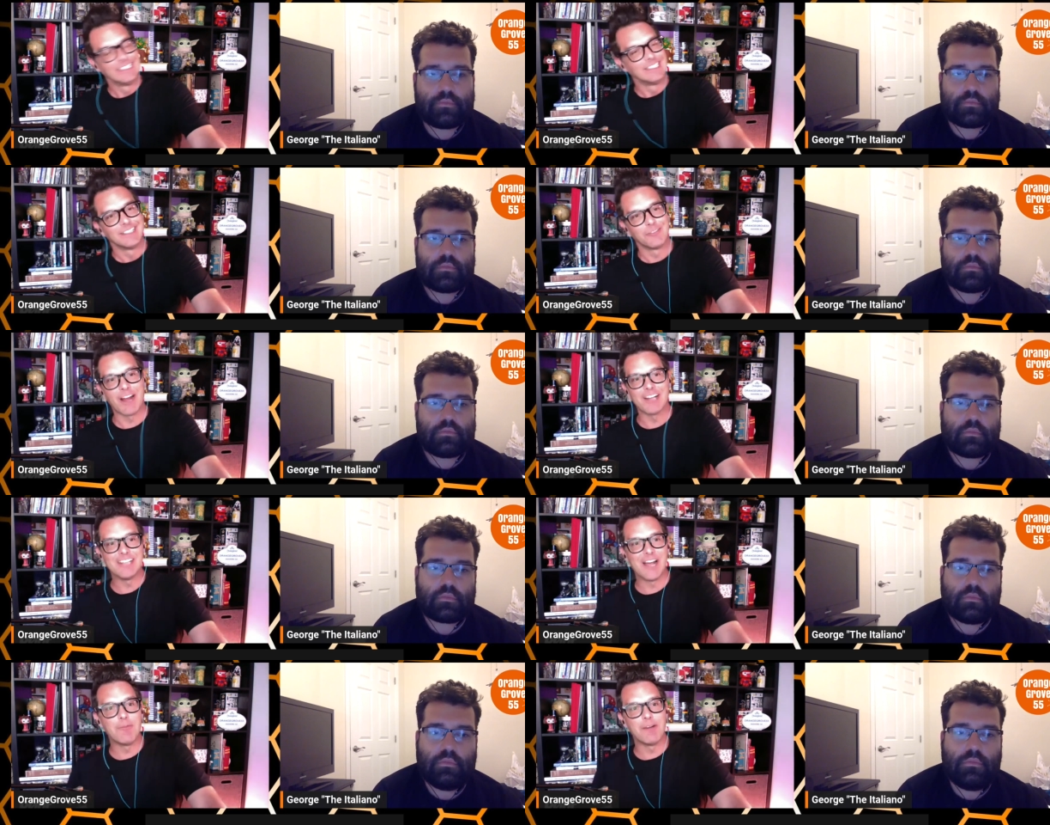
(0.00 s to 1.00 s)
Speaker 1: the
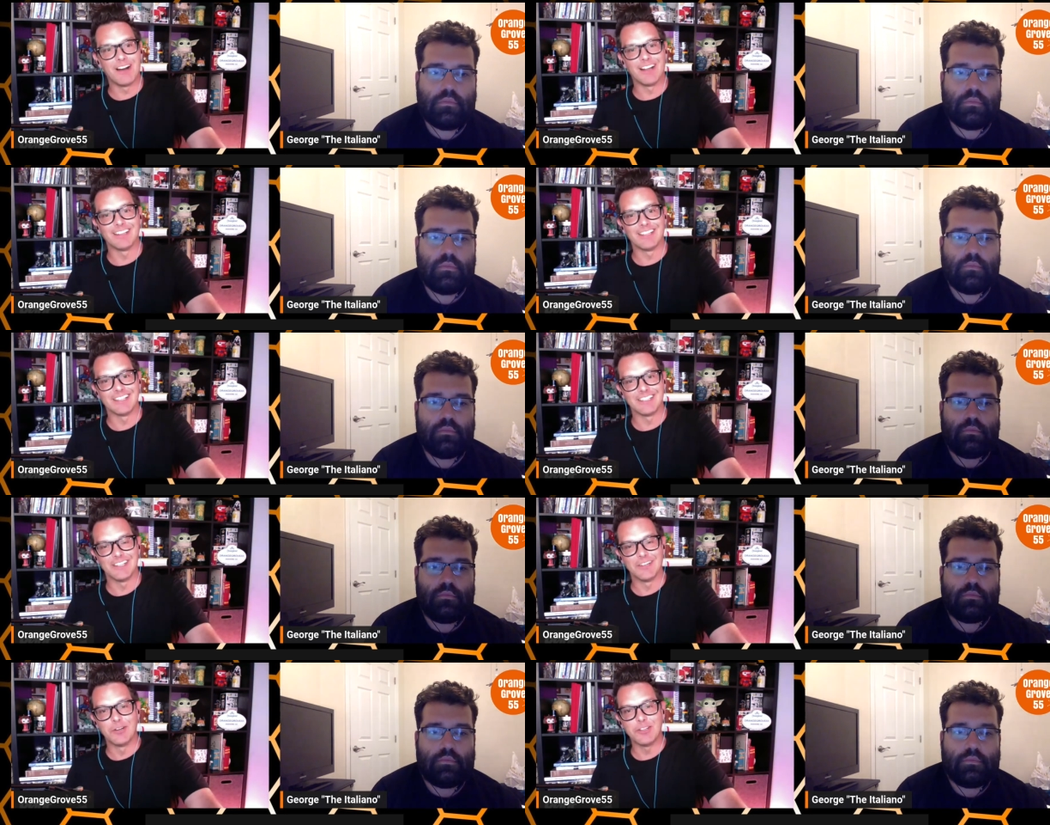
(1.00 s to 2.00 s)
rationale behind things you
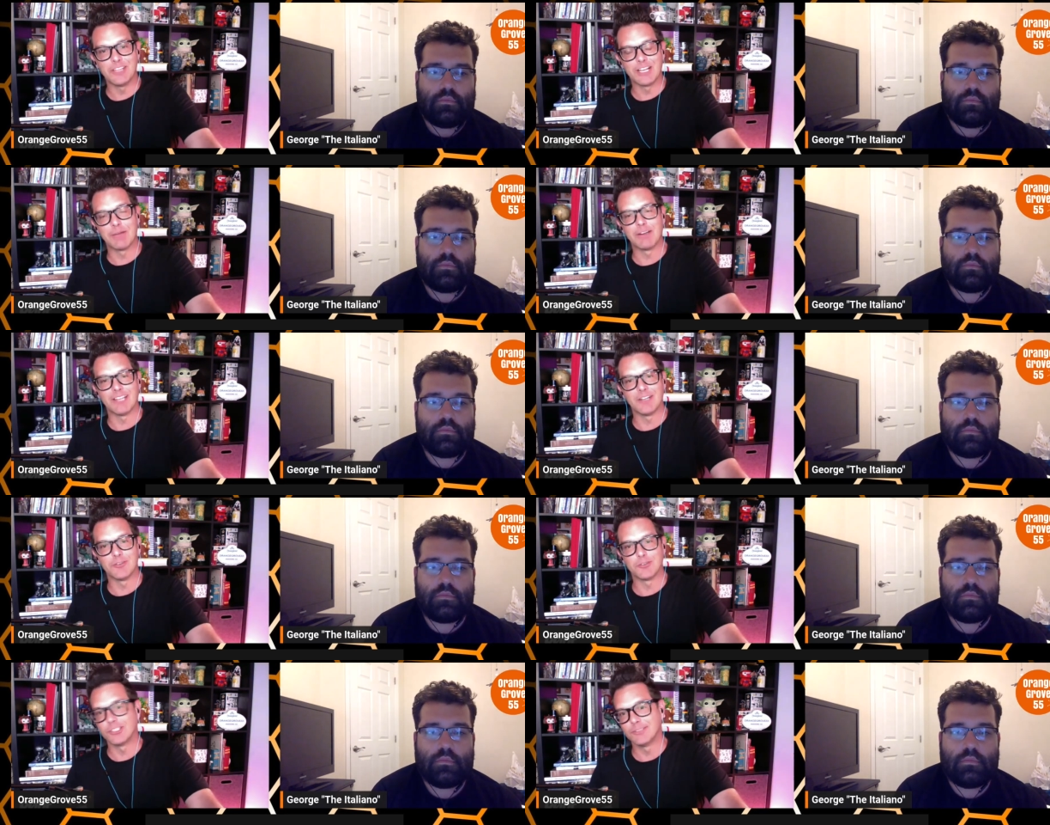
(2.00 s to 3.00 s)
know what do you think about that
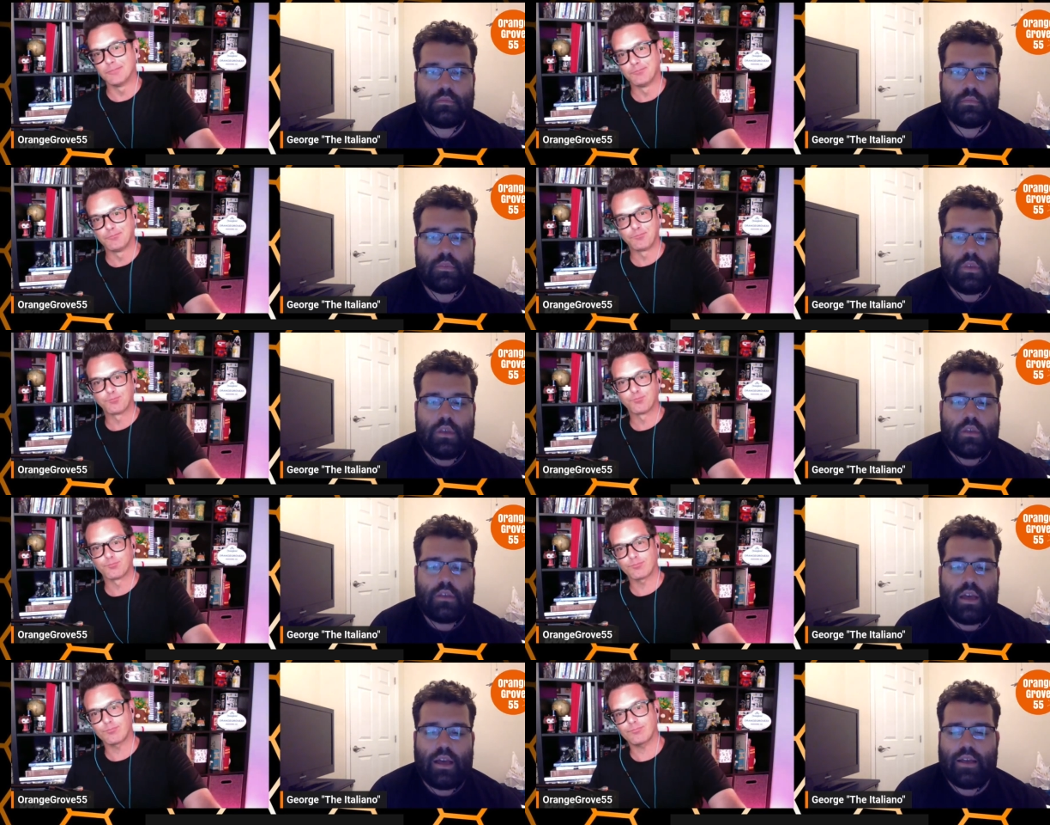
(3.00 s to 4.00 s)
george
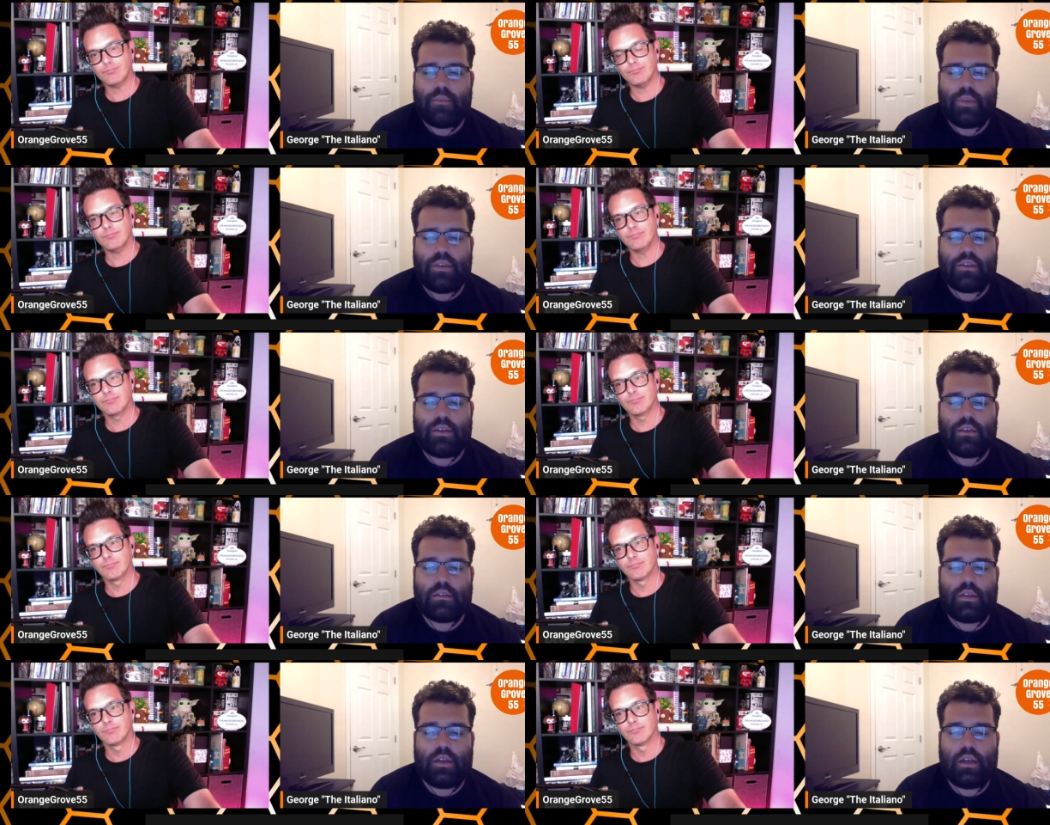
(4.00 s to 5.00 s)
Speaker 2: yeah i mean
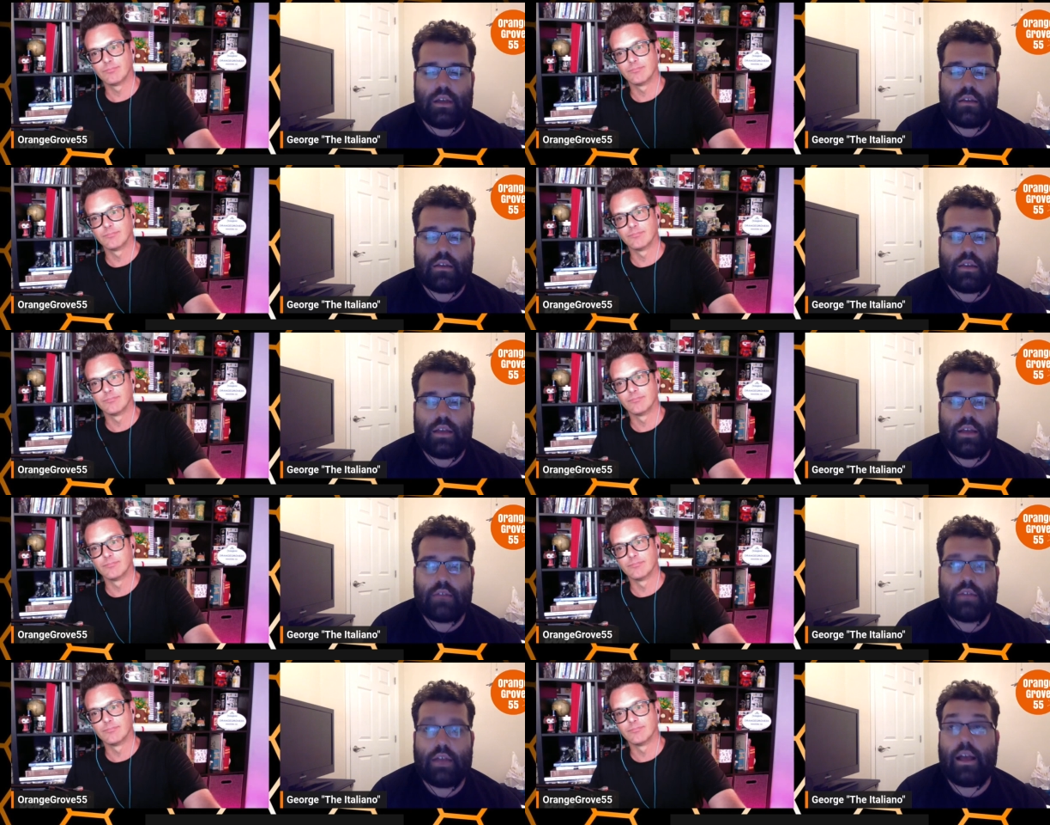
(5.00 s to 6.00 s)

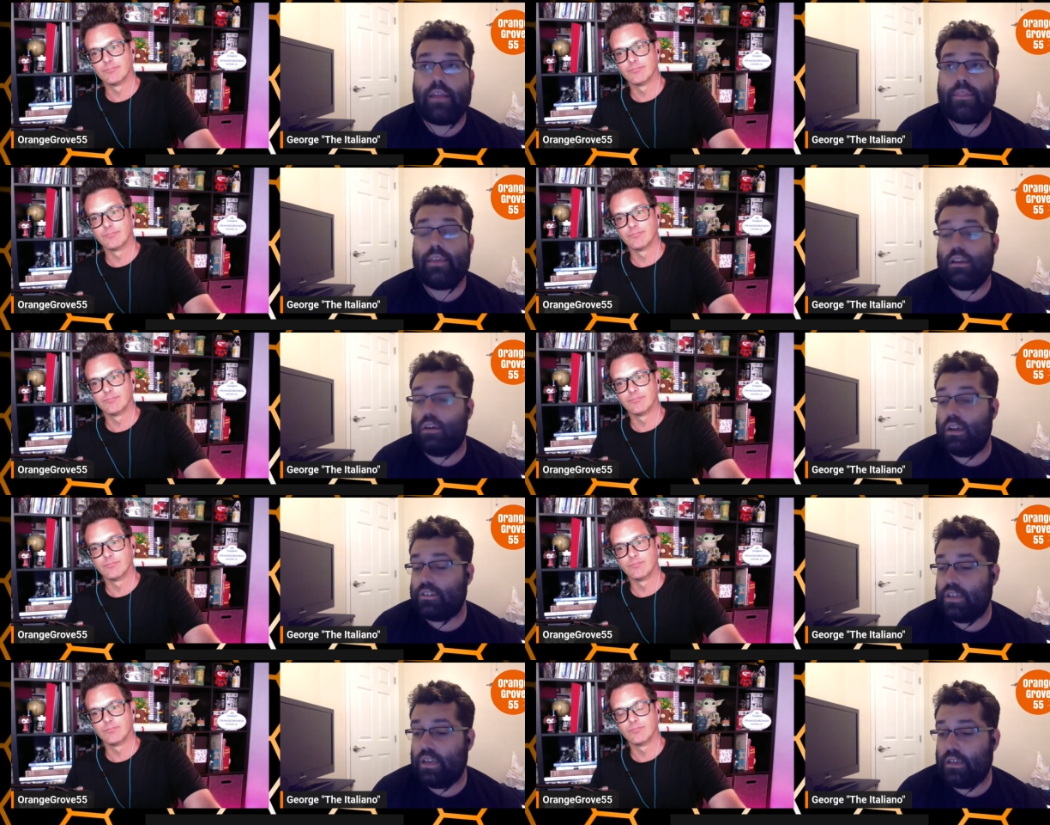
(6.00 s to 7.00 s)
i, I think
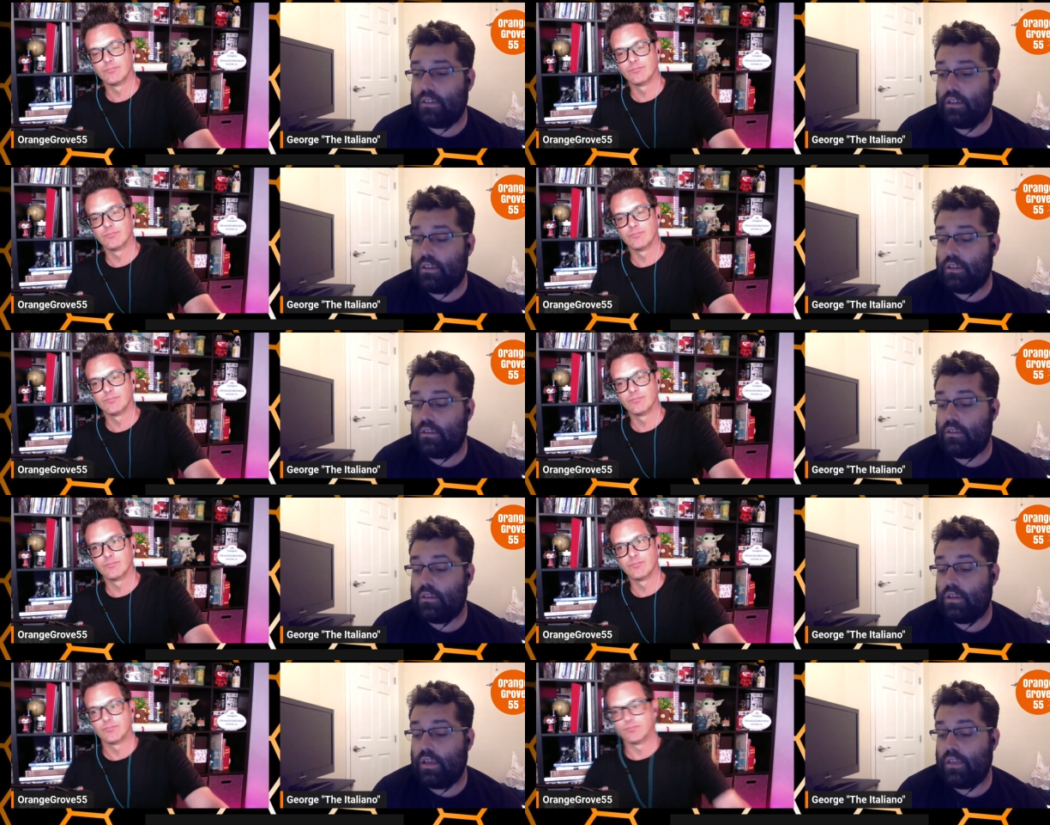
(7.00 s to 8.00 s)
honestly it, it
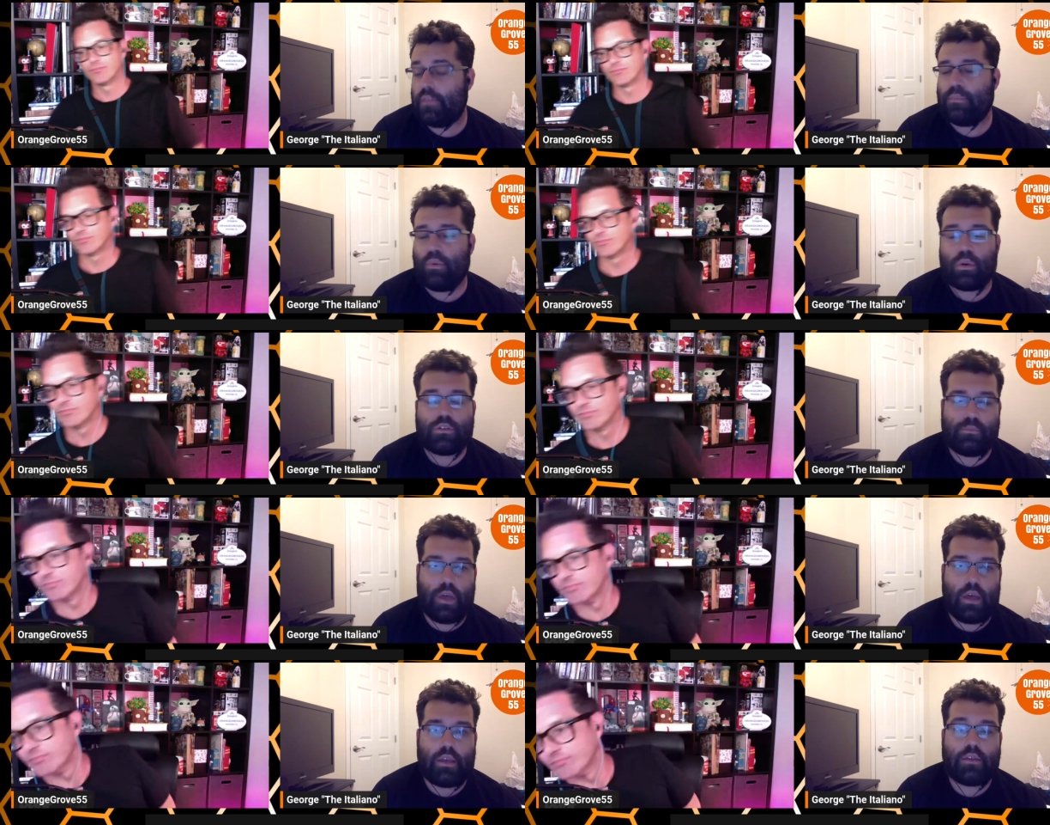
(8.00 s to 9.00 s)
in the board's
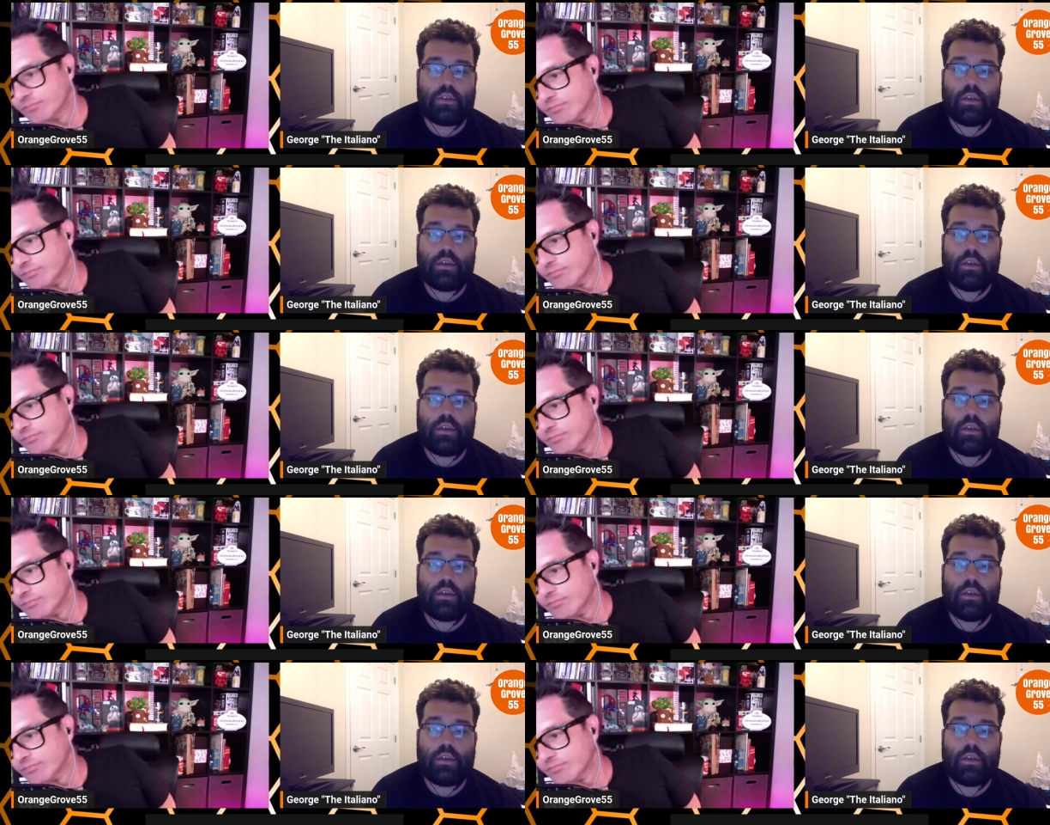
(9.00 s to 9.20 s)
mind